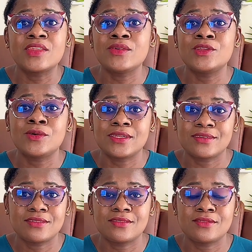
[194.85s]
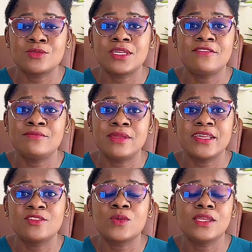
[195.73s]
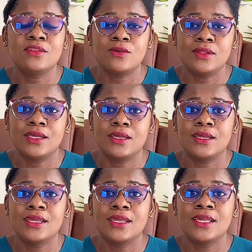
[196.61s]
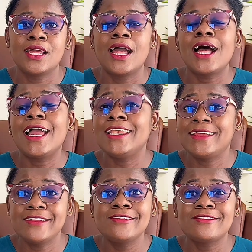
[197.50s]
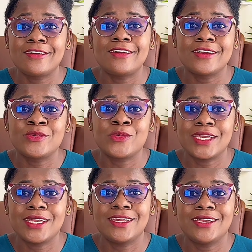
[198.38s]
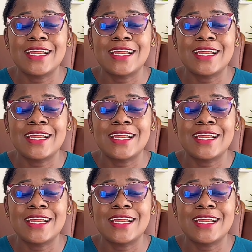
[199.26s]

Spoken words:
$3 to give me $20. I learned the hard way.